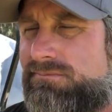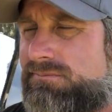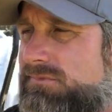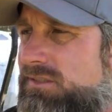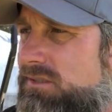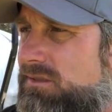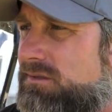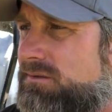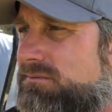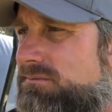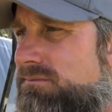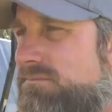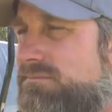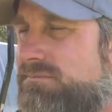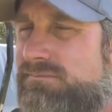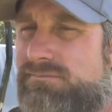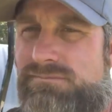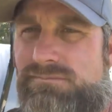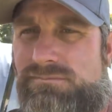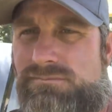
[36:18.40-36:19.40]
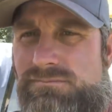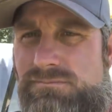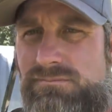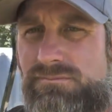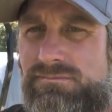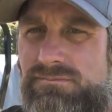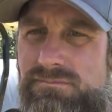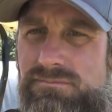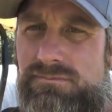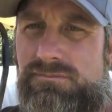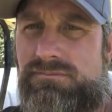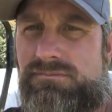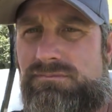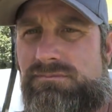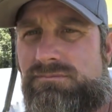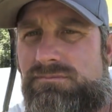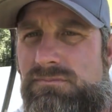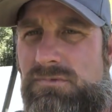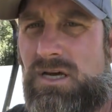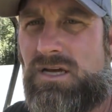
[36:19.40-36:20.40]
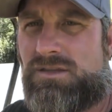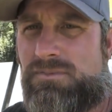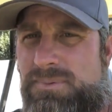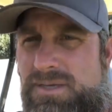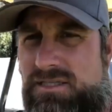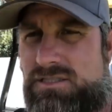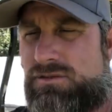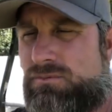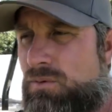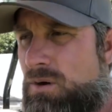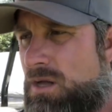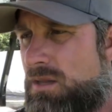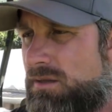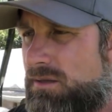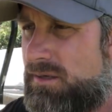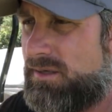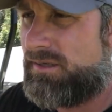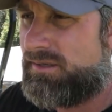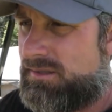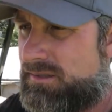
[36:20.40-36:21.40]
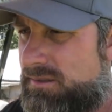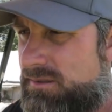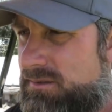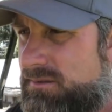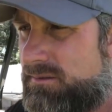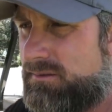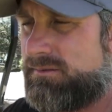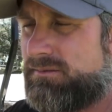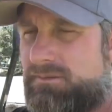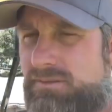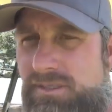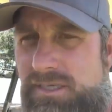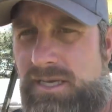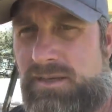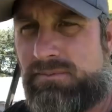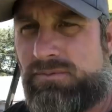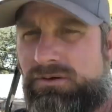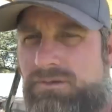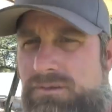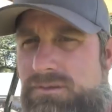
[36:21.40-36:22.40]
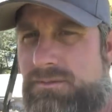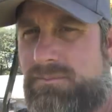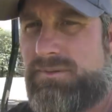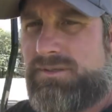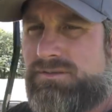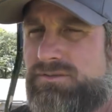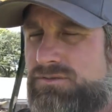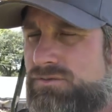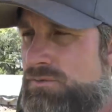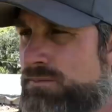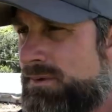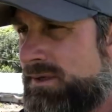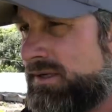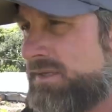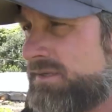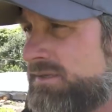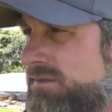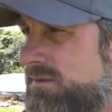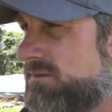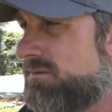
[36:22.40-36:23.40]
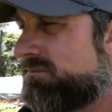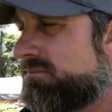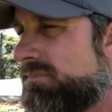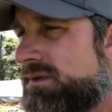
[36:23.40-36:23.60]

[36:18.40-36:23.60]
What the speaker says: you know, not best quality camera to zoom in.